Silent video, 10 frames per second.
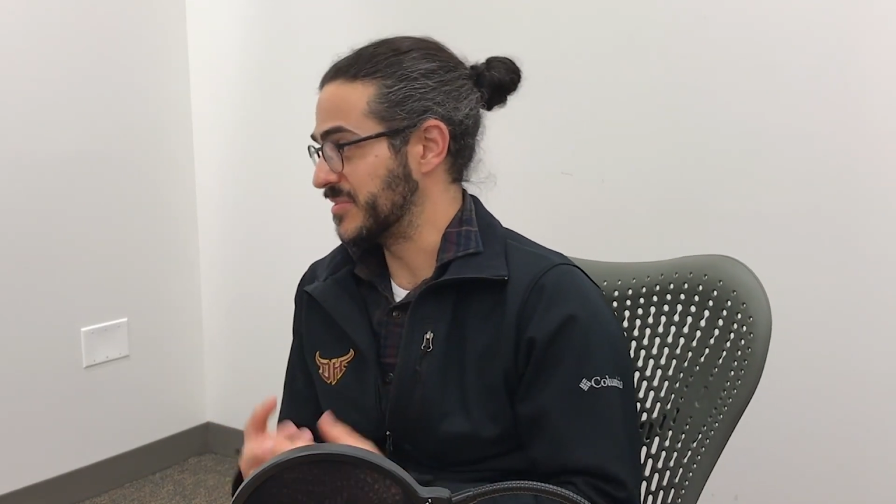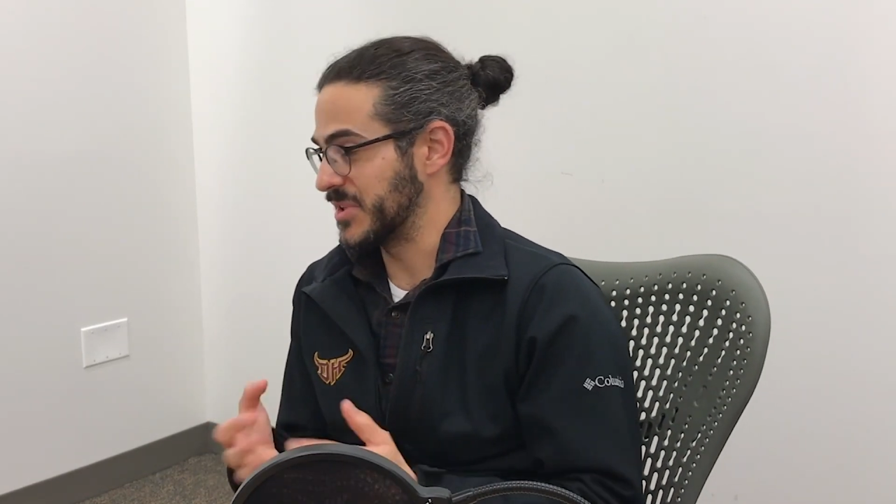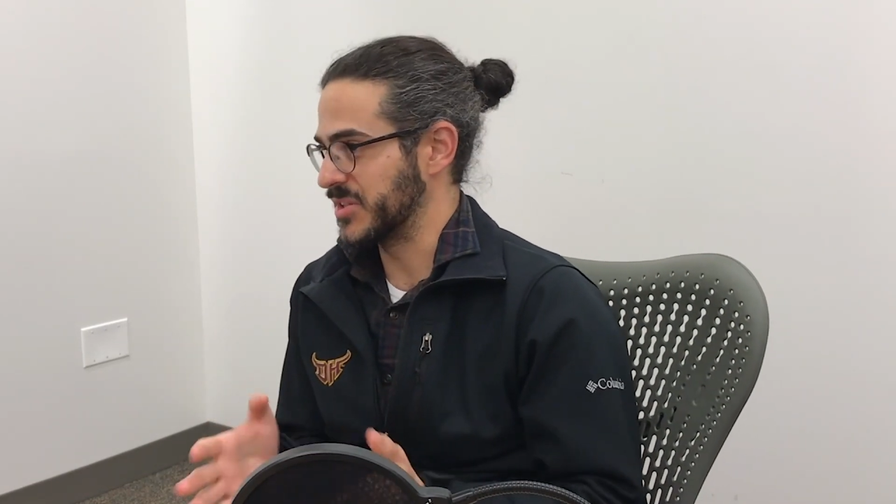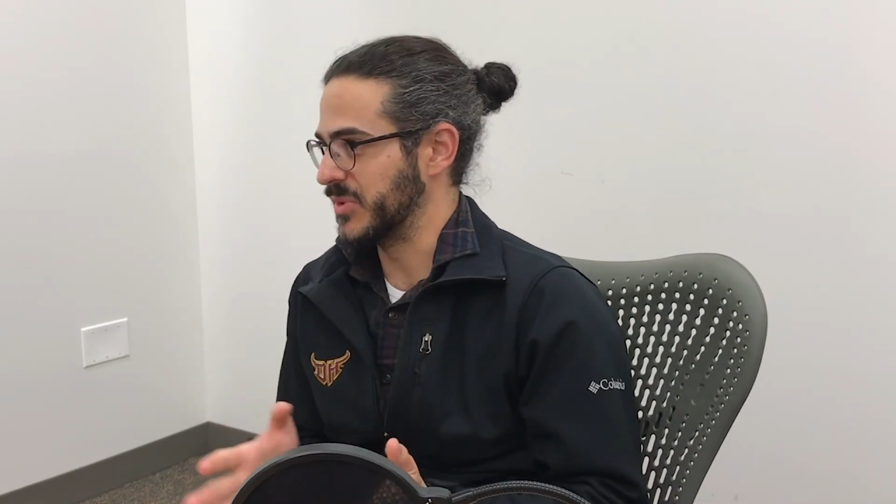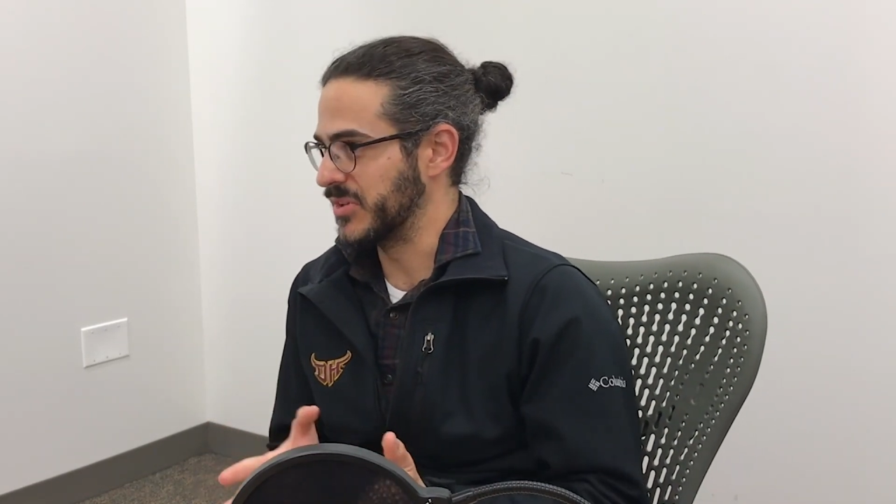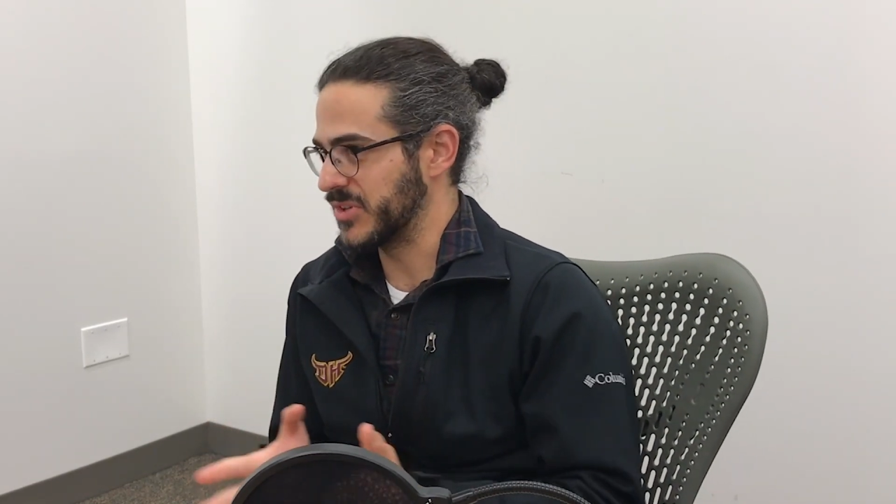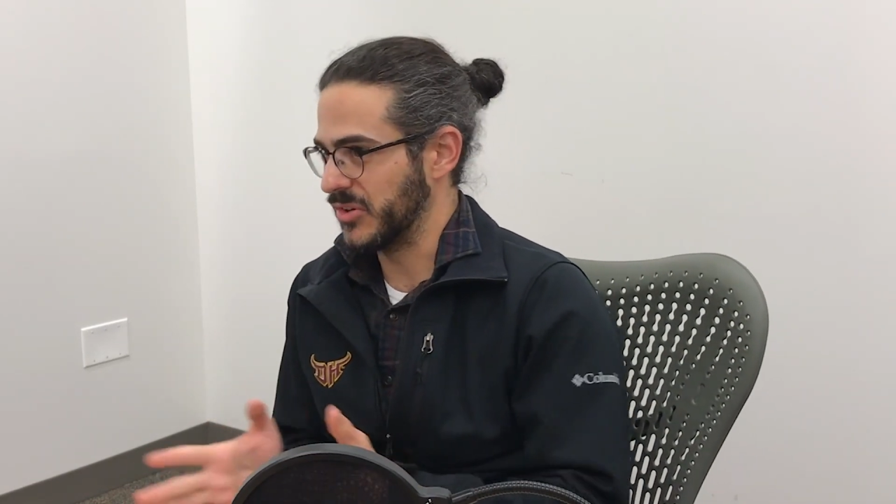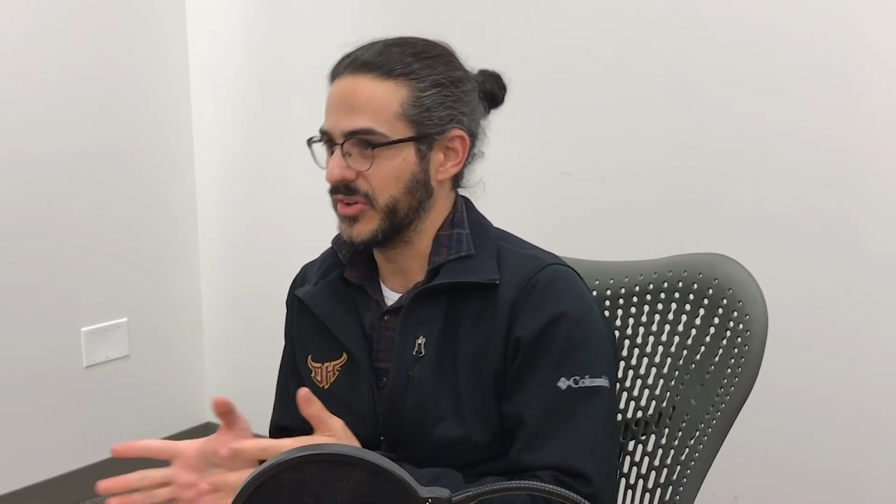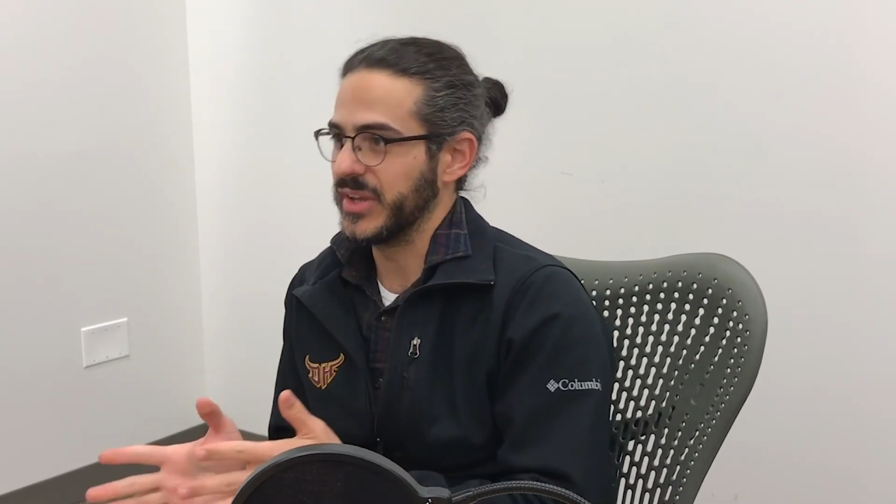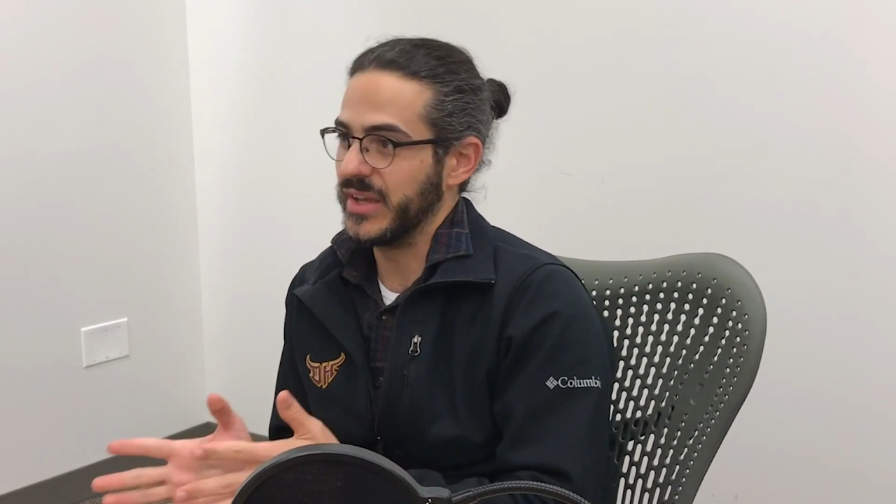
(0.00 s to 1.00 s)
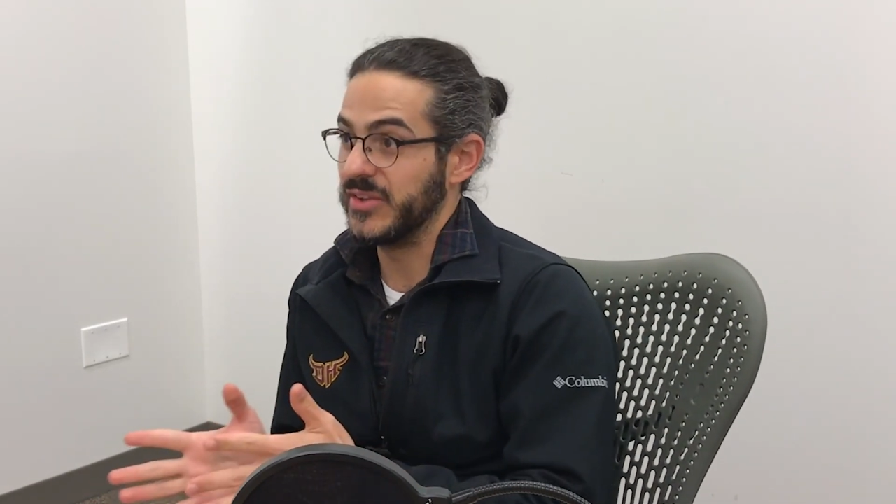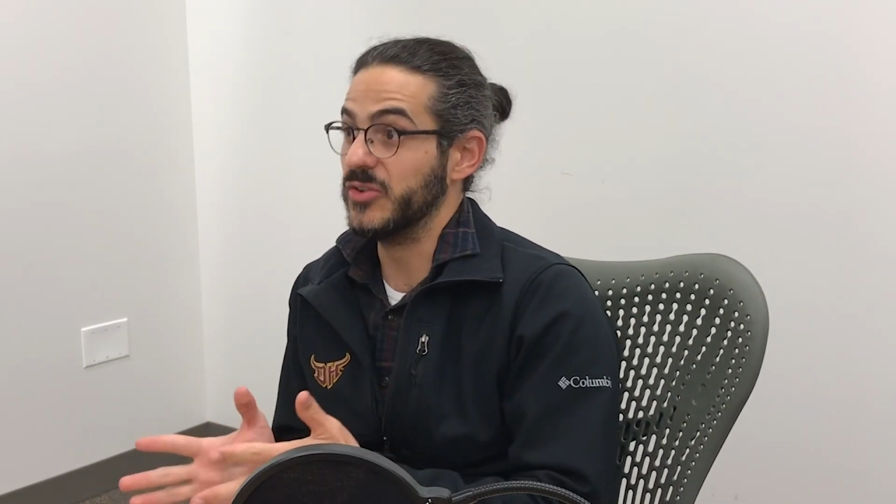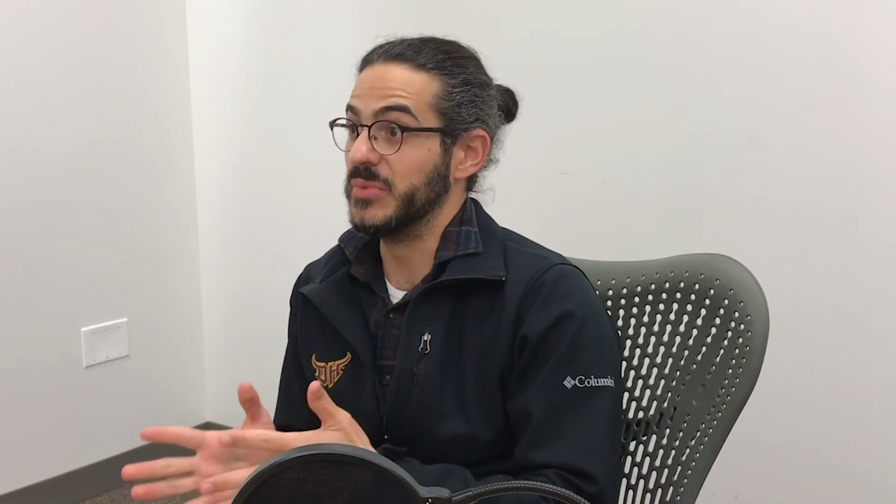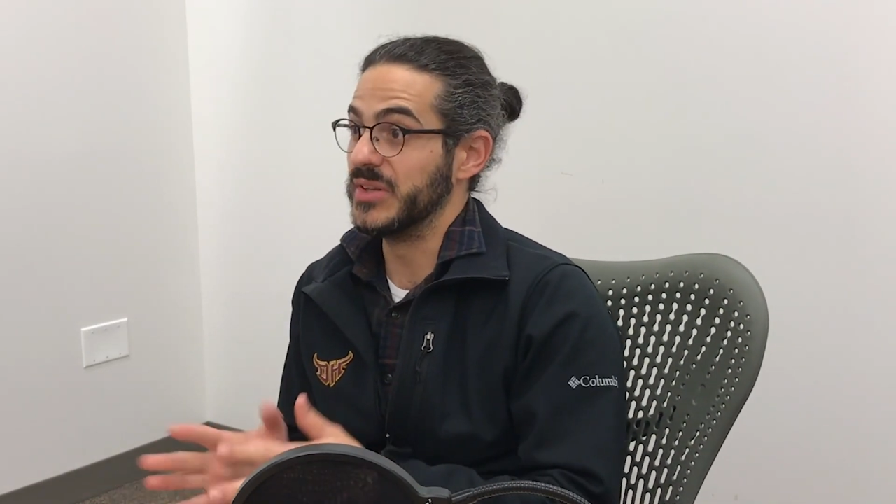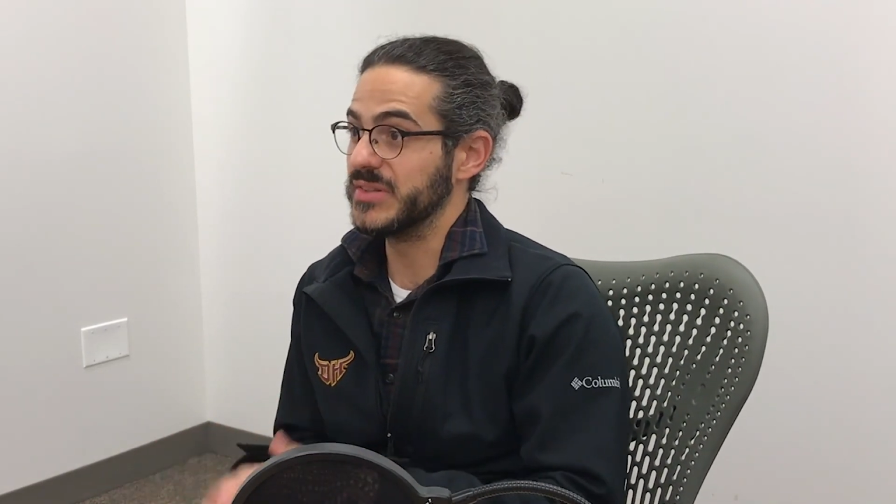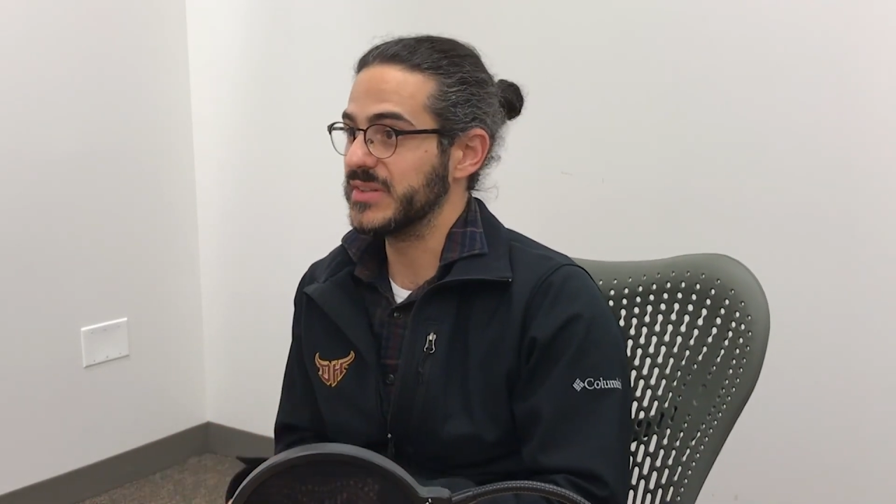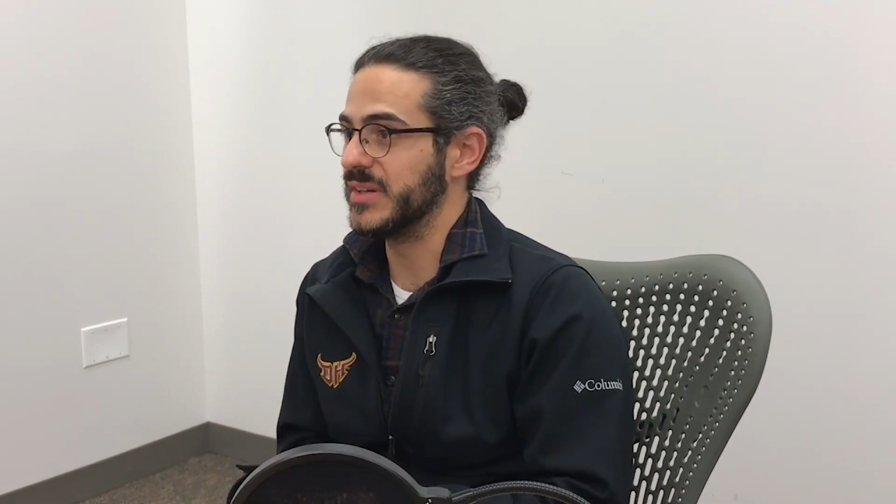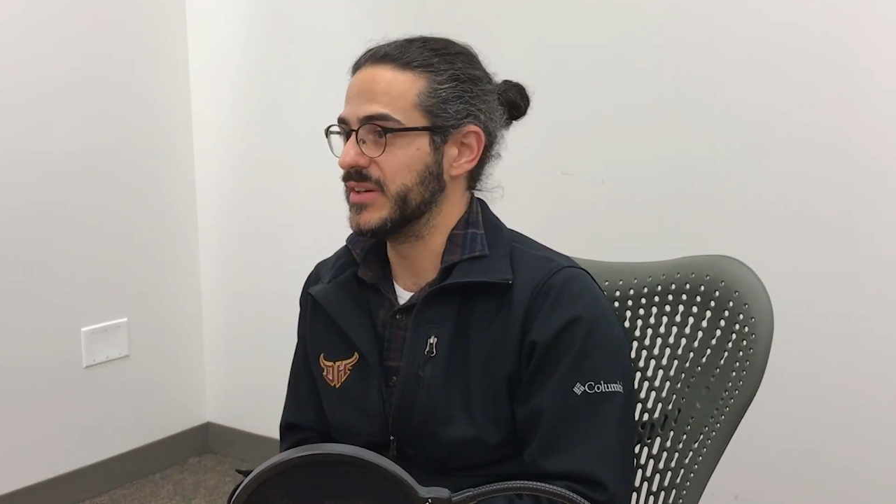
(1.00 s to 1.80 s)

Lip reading: especially when you start looking at humans,